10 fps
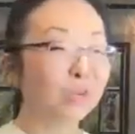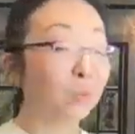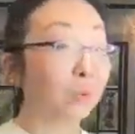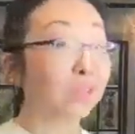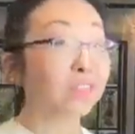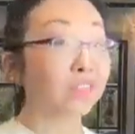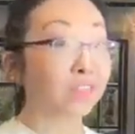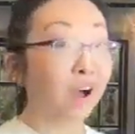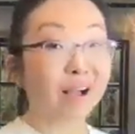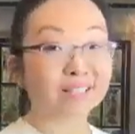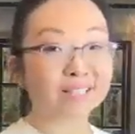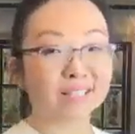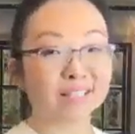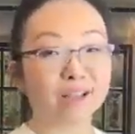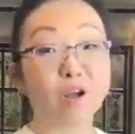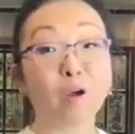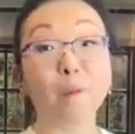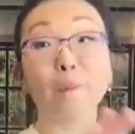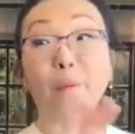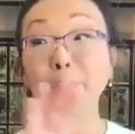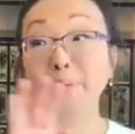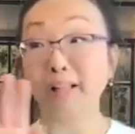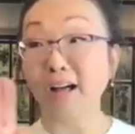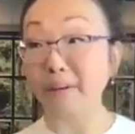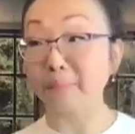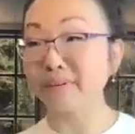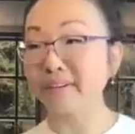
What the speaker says: what thoughts bubble up,